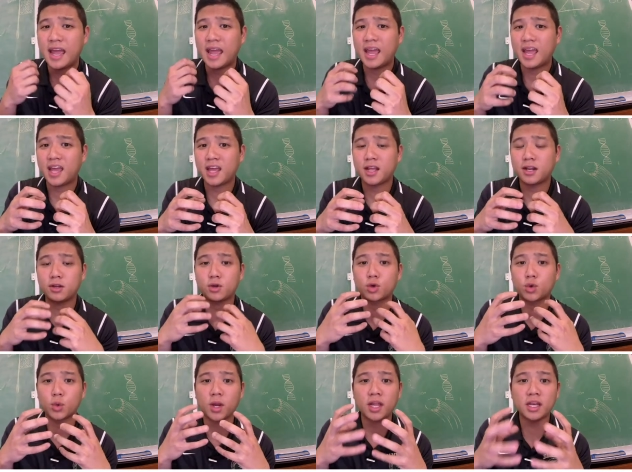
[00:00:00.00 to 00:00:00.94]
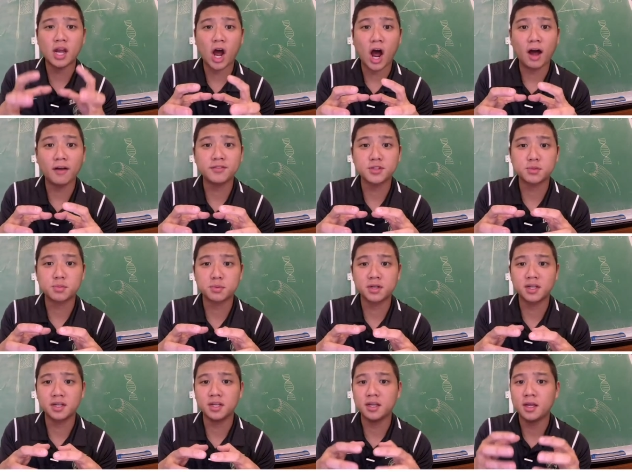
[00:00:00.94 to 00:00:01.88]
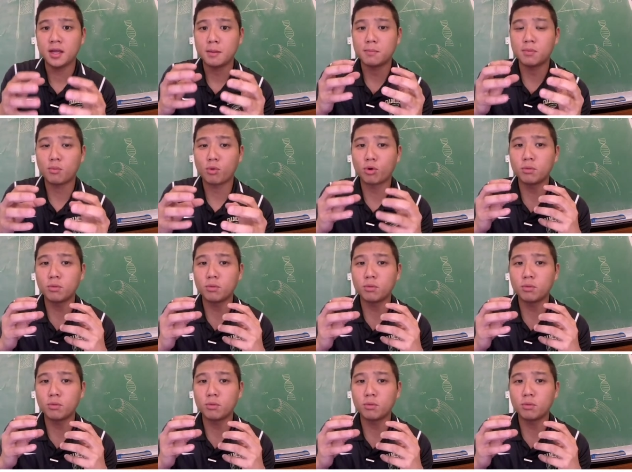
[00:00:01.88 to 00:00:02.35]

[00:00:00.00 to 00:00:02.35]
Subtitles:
and create offspring, but